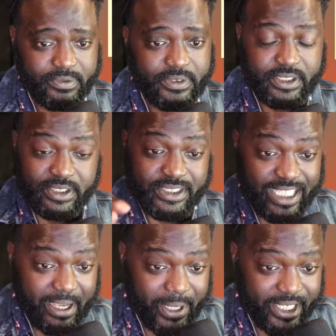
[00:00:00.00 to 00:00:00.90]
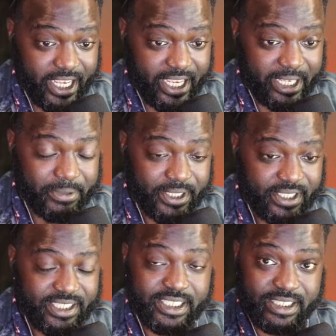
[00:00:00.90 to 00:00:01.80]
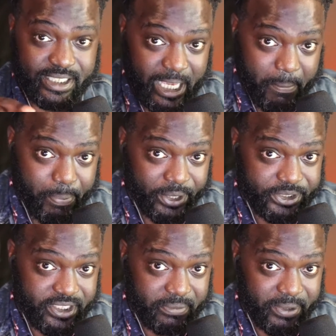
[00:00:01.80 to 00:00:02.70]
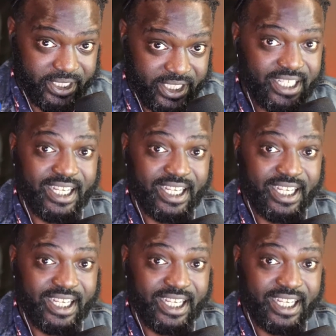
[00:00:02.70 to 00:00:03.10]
Say my name, keep posting me.